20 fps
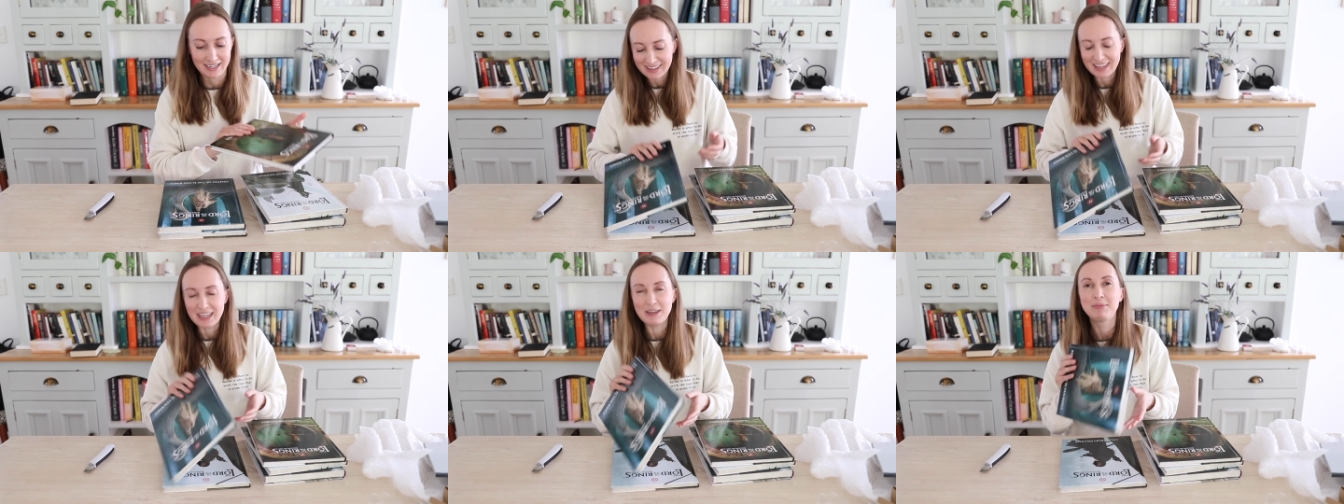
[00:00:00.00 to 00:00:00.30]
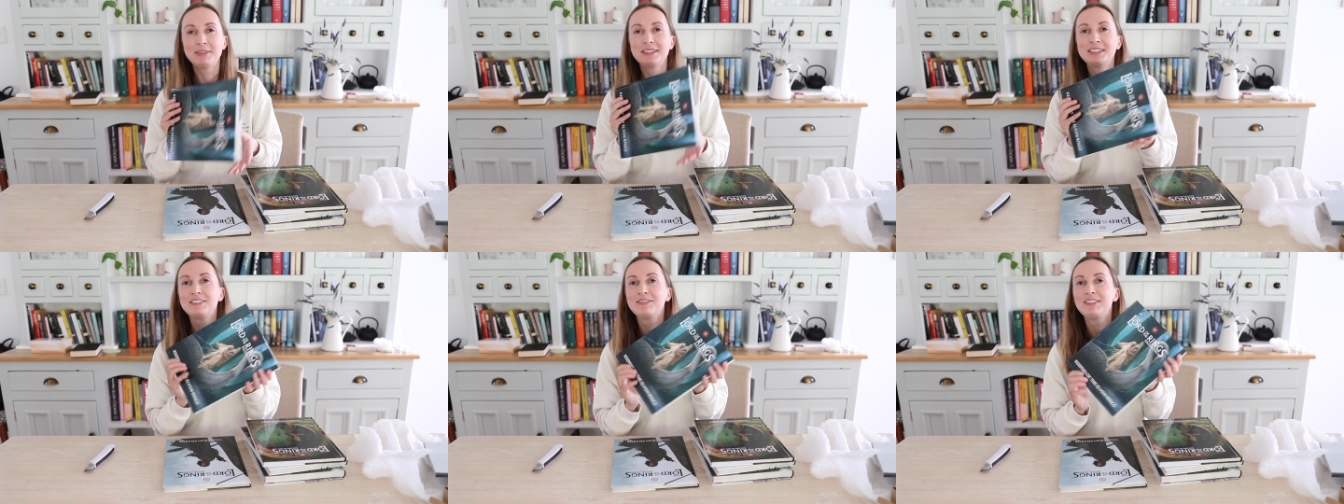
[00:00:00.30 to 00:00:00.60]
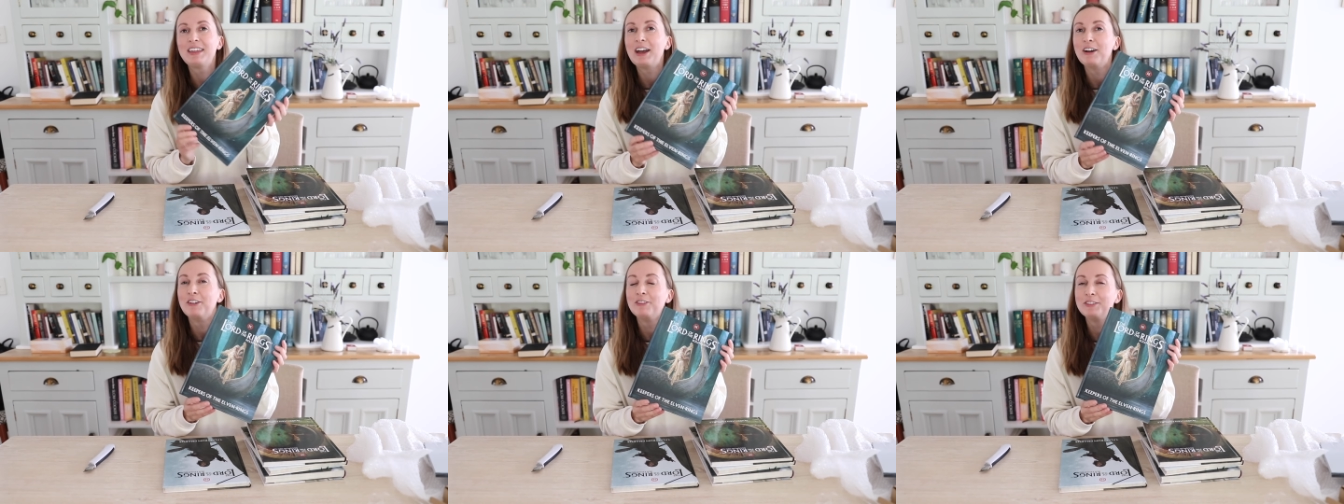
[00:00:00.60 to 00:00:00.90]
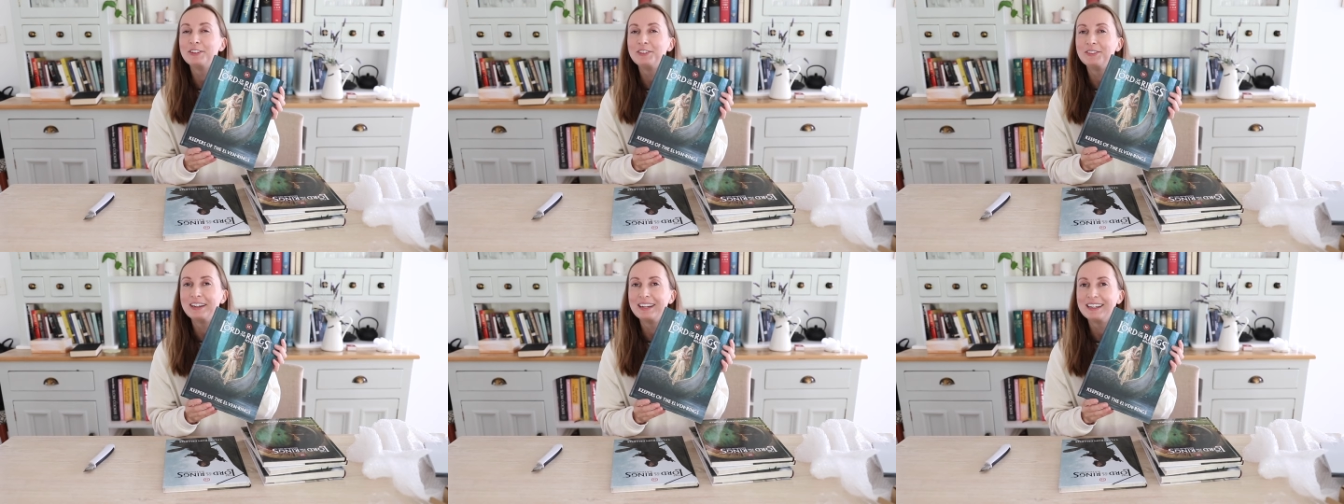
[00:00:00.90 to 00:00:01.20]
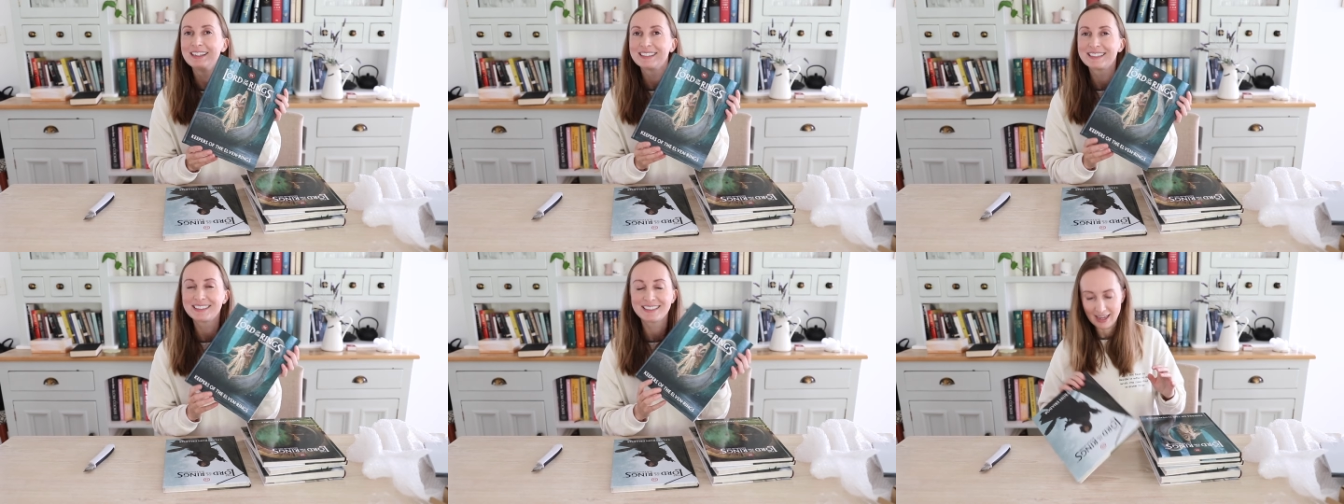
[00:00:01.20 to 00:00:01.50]
Keepers of the Elven
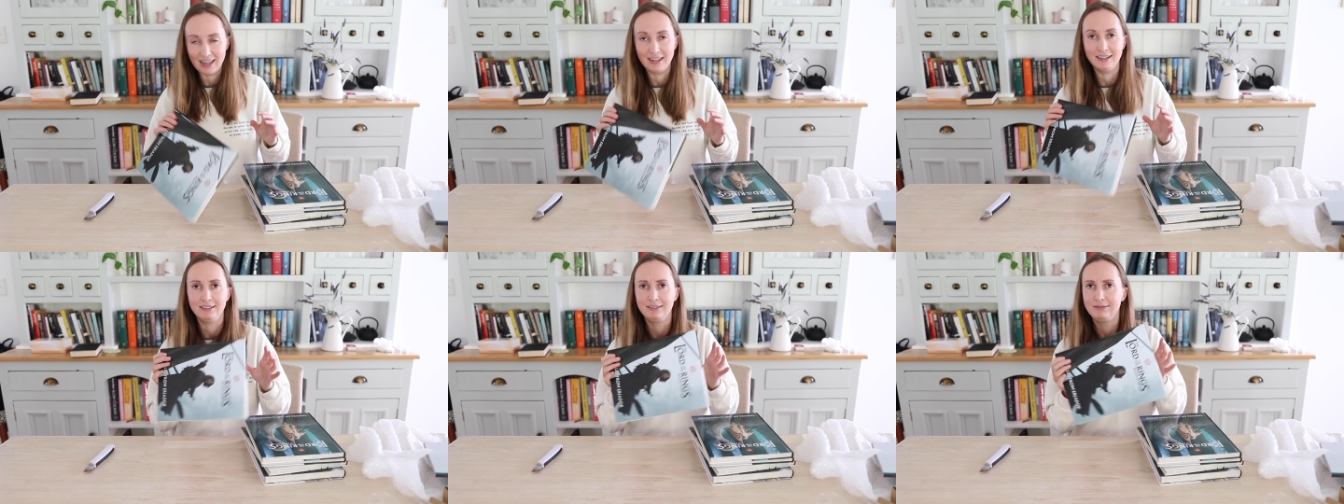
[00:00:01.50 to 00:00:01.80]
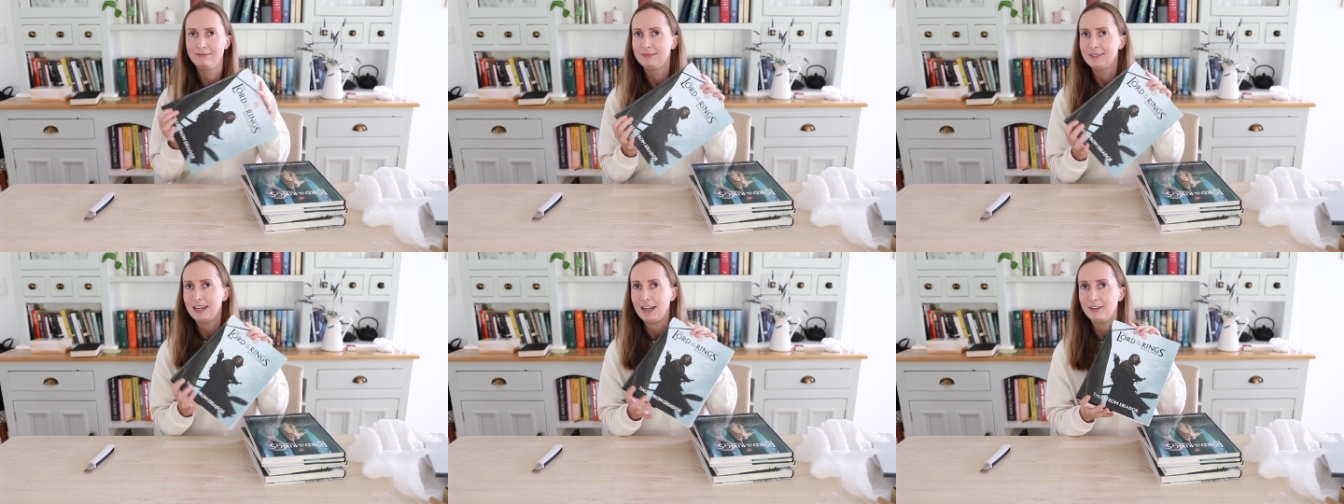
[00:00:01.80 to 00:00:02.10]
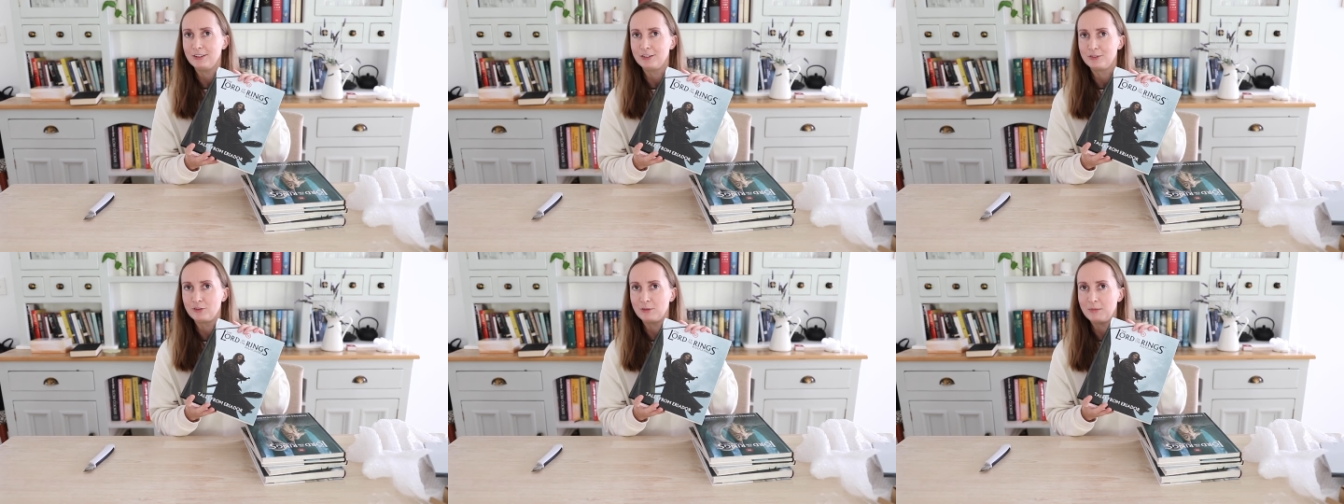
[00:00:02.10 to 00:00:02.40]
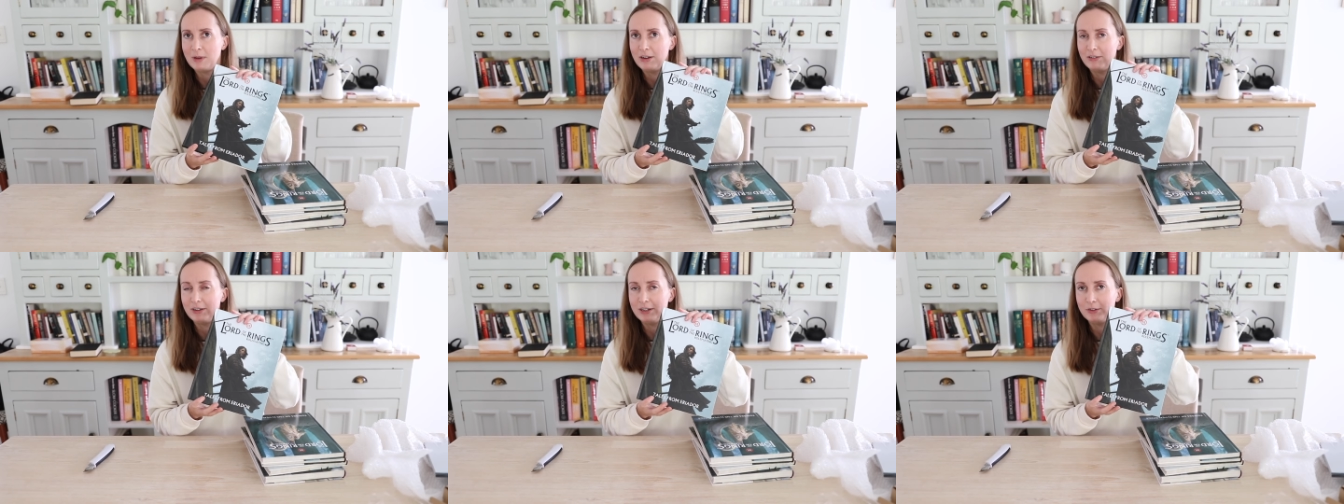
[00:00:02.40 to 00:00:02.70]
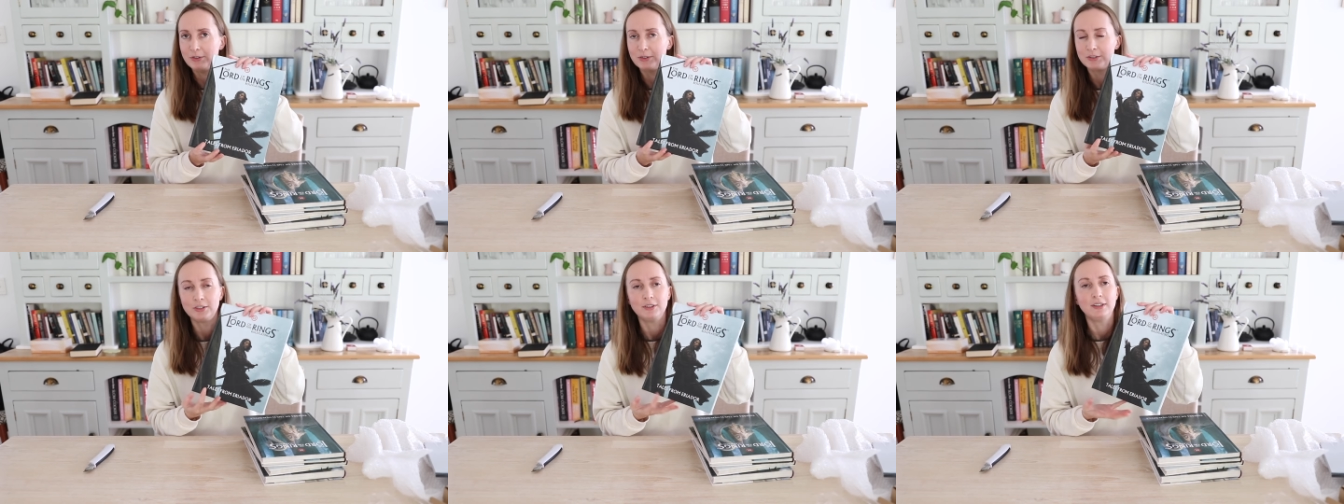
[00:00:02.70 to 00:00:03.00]
Rings, and Tales from
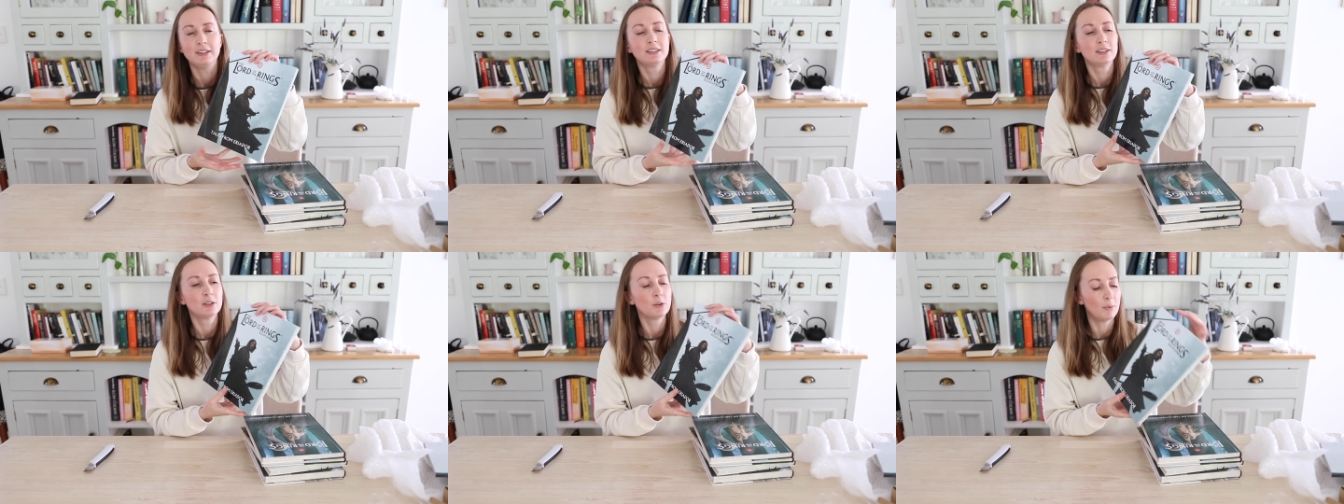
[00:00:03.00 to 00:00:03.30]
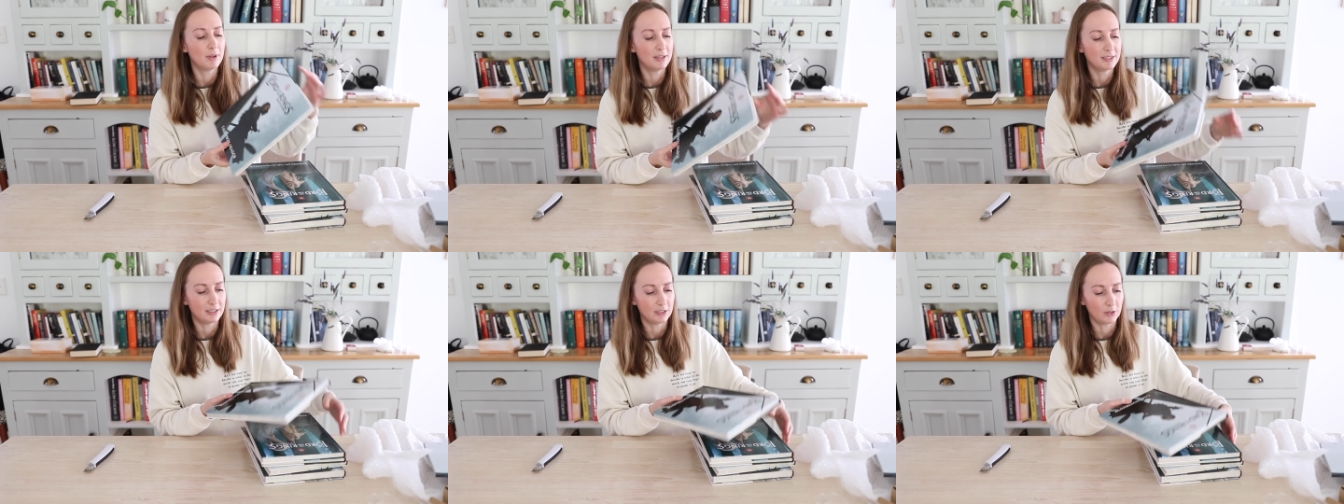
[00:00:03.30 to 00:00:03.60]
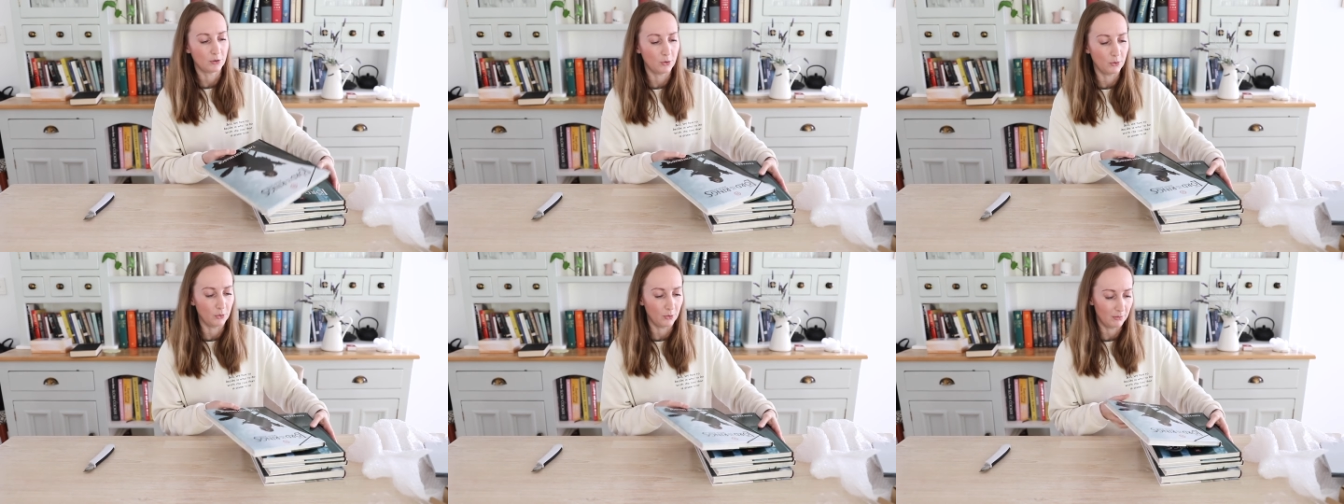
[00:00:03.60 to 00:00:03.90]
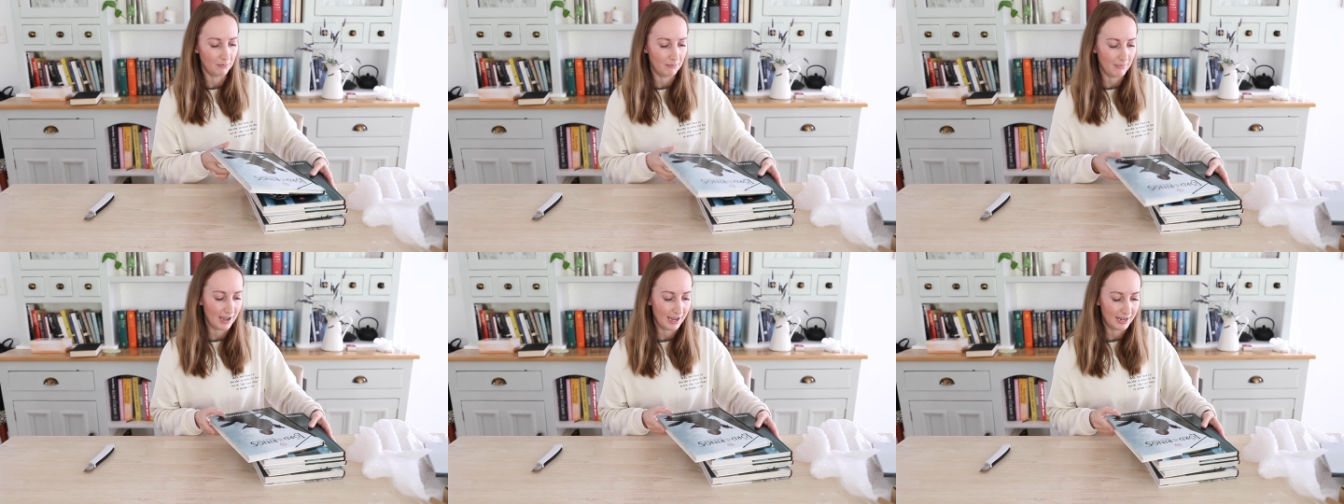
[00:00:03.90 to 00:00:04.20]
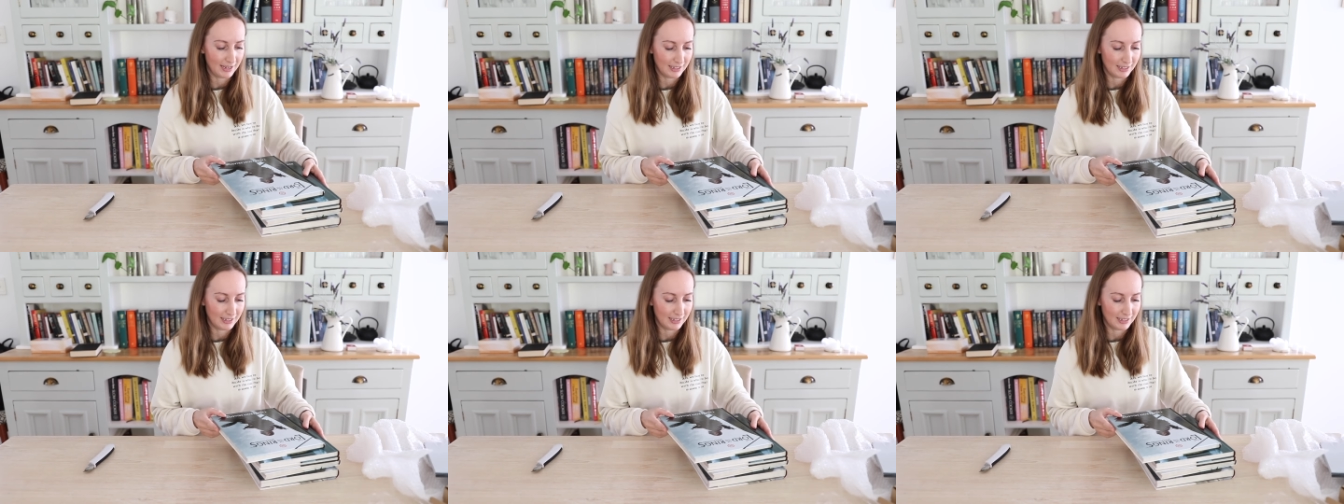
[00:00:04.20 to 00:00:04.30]
Eriador. So these are the ones that caught my